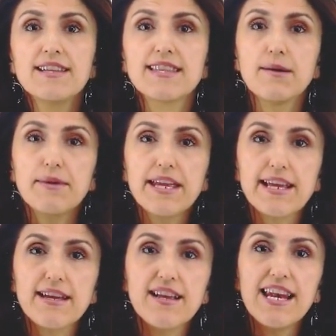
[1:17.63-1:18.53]

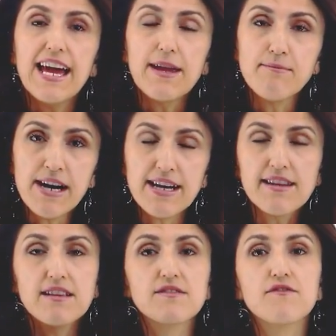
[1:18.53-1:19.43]
Tabrik layman
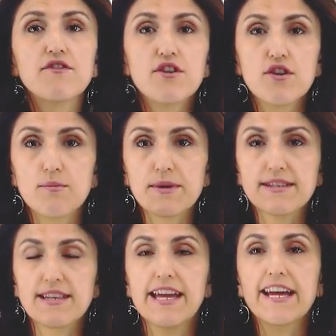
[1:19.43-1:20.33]
is verb, is
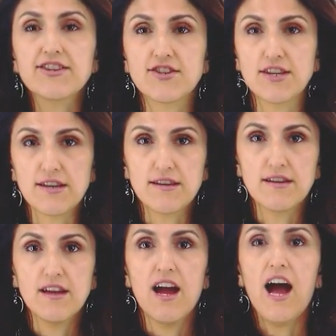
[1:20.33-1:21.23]
an action.
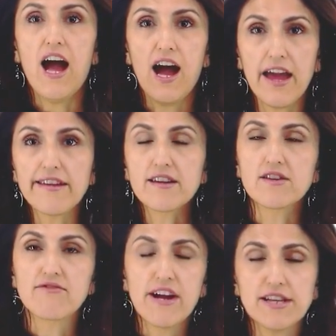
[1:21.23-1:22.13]
I
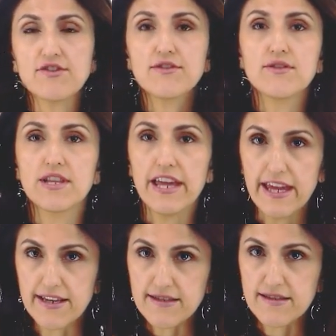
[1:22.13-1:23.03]

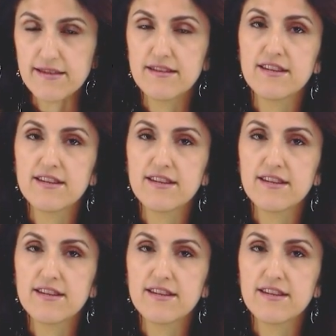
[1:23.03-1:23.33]
congratulate.